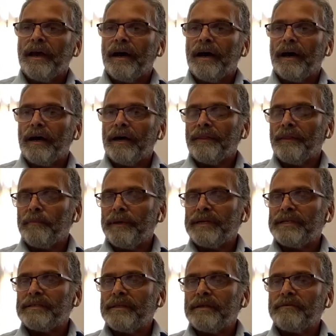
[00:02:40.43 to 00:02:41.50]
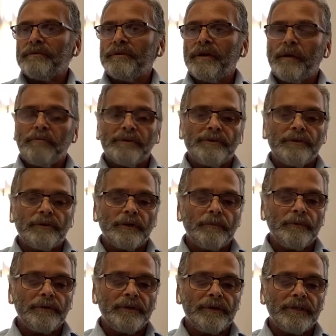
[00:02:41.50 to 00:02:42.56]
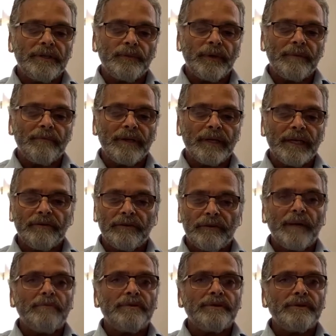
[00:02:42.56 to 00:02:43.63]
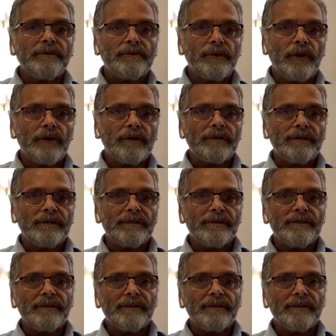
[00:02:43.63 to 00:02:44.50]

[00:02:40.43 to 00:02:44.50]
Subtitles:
the best thing for Aboriginal communities, we believe, are Aboriginal doctors.